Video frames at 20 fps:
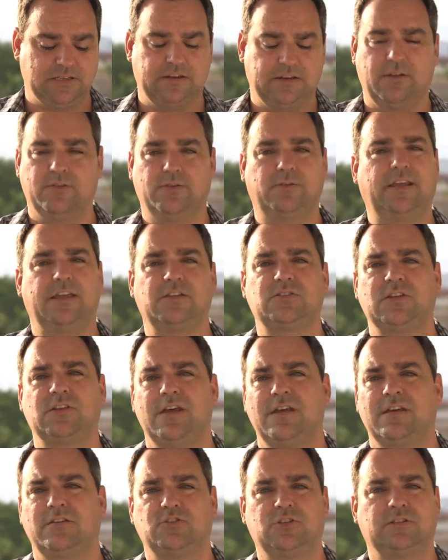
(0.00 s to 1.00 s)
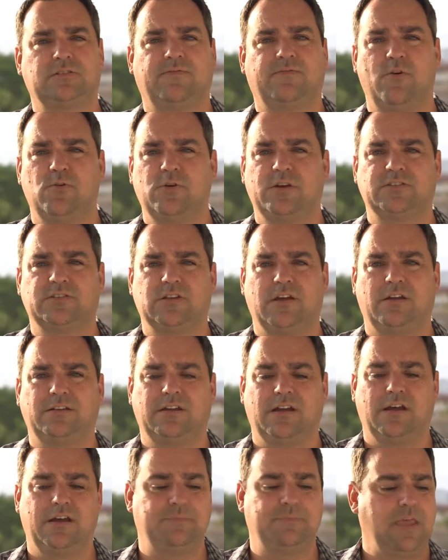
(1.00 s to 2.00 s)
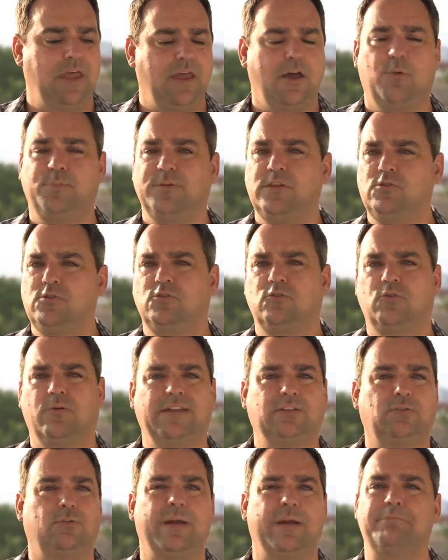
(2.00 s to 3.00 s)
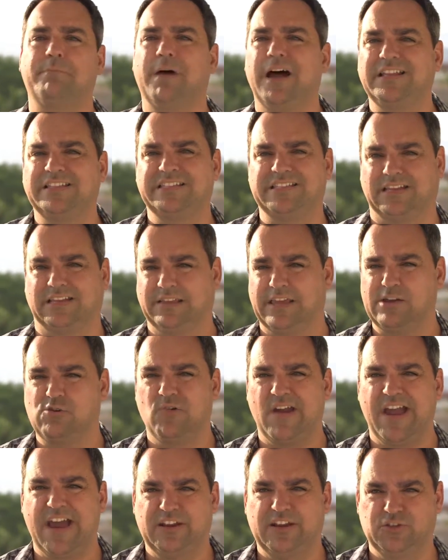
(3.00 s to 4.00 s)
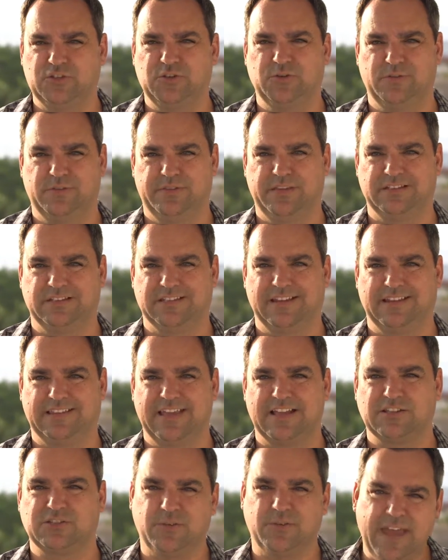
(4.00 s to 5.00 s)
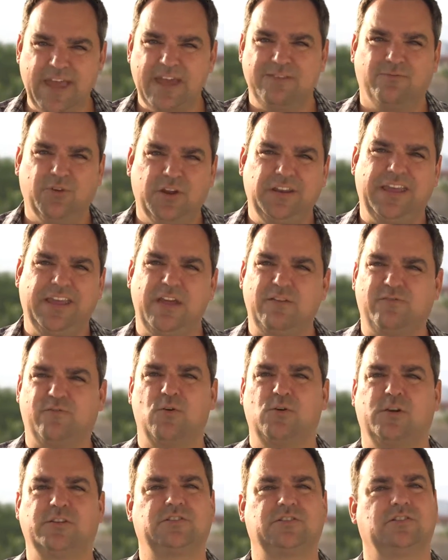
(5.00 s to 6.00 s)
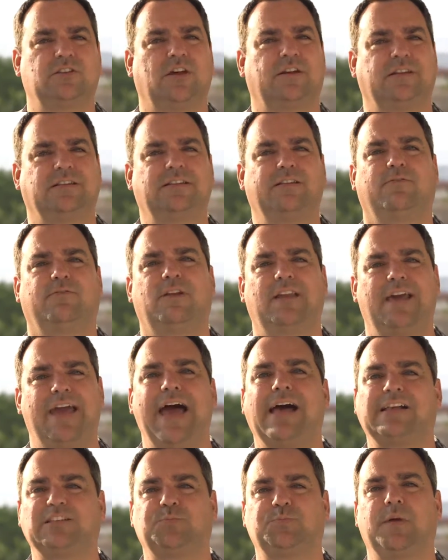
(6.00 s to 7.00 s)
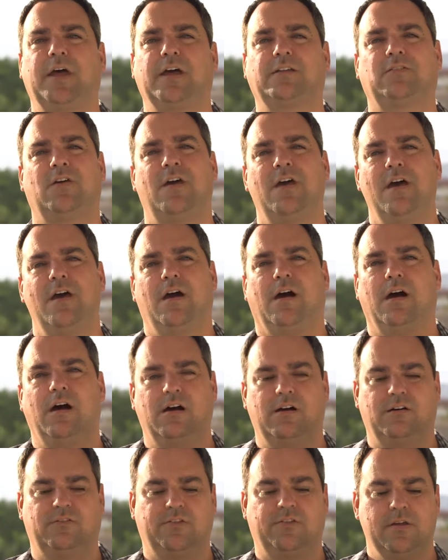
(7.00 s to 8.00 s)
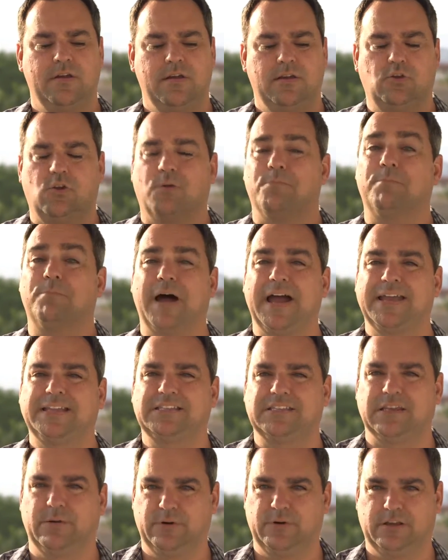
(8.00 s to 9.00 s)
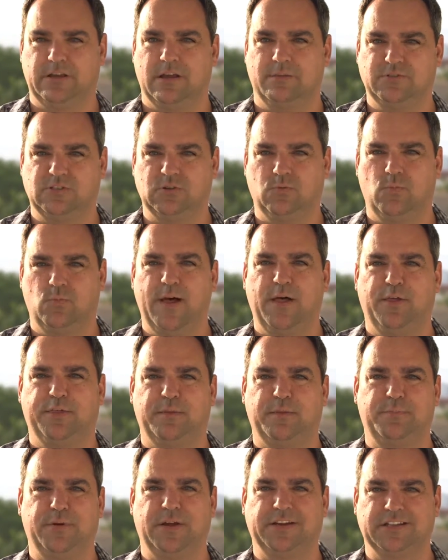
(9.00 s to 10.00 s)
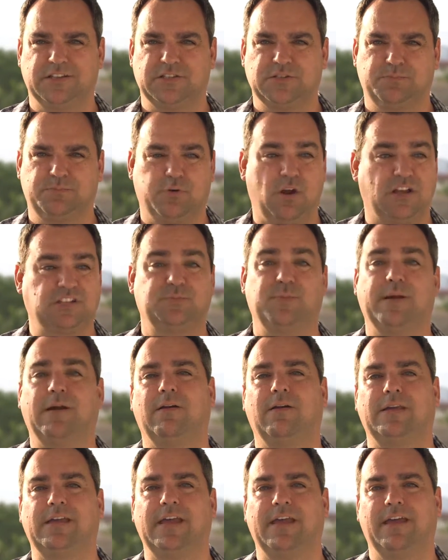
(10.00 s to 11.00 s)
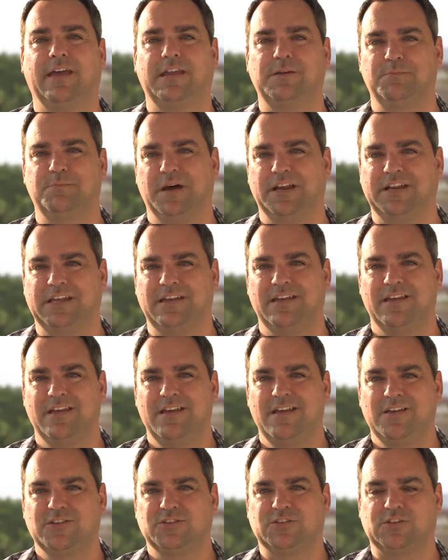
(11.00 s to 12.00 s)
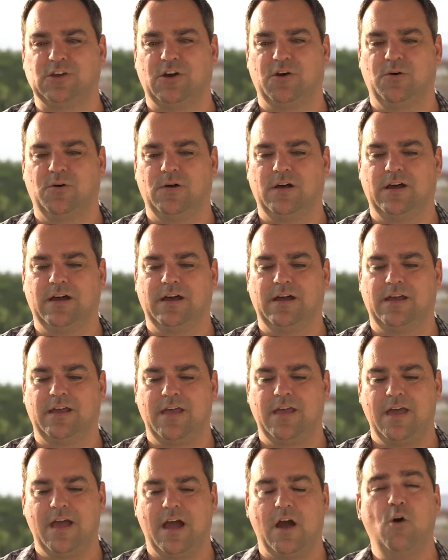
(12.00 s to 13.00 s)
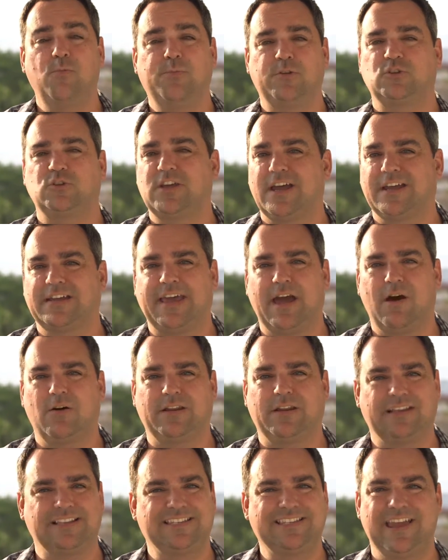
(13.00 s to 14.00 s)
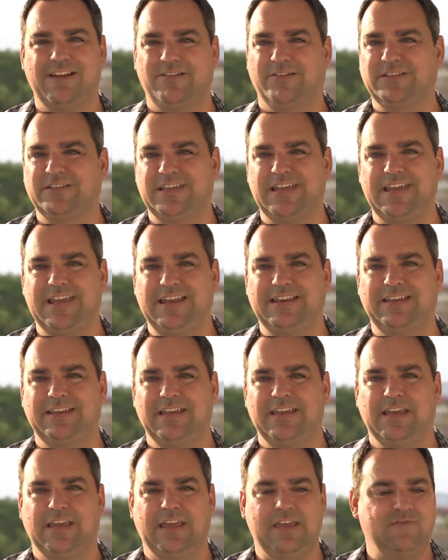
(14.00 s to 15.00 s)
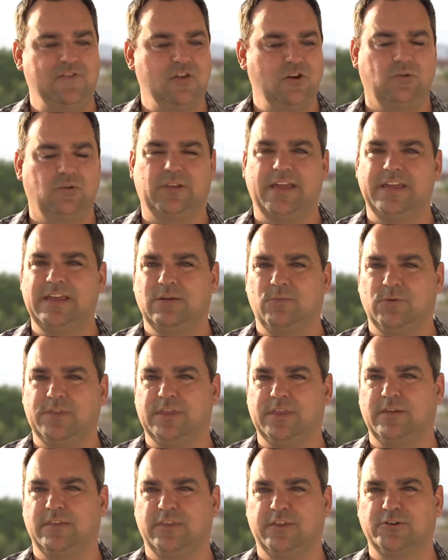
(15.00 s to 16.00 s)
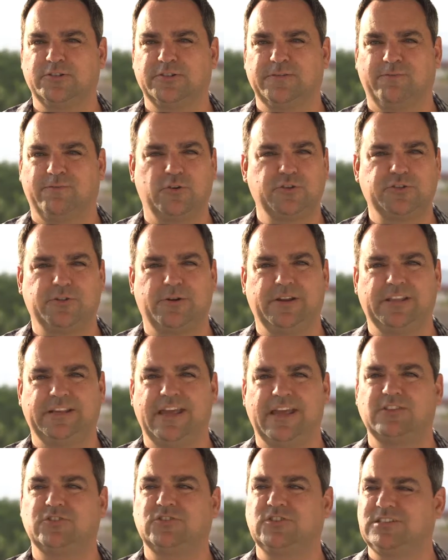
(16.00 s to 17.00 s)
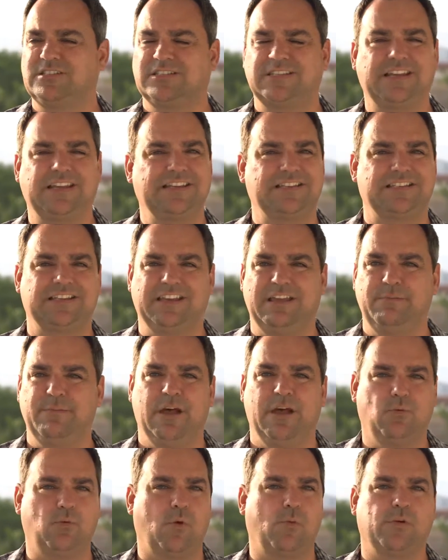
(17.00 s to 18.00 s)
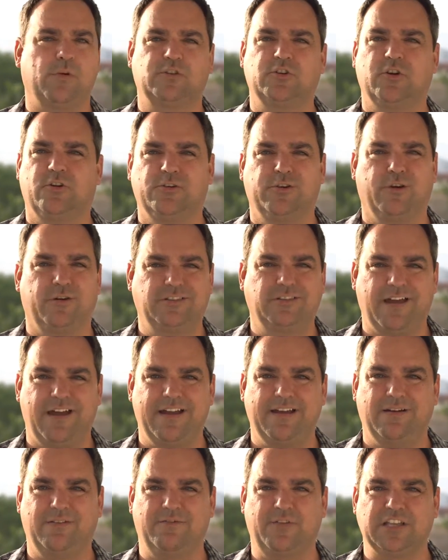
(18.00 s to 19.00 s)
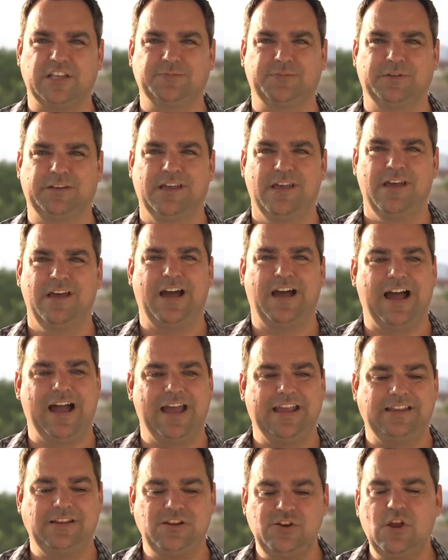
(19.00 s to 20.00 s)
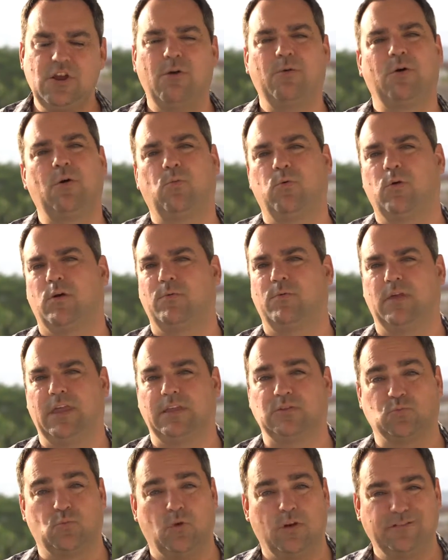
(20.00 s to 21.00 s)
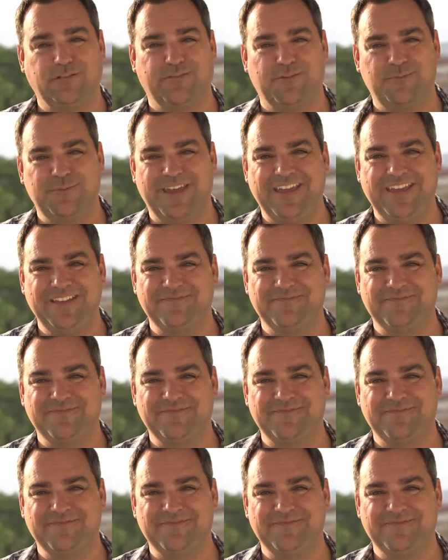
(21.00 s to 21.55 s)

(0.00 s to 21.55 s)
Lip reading: other days just focus on helping you create the right mindset, like gratitude and things like that. So every day focuses on a different aspect of your mindset when it comes to wealth, abundance, prosperity, and money. So I hope you check it out. It's guaranteed. If you don't like it within the first 30 days, just send us an email. We'll return your entire investment. I know it worked. It's worked for me,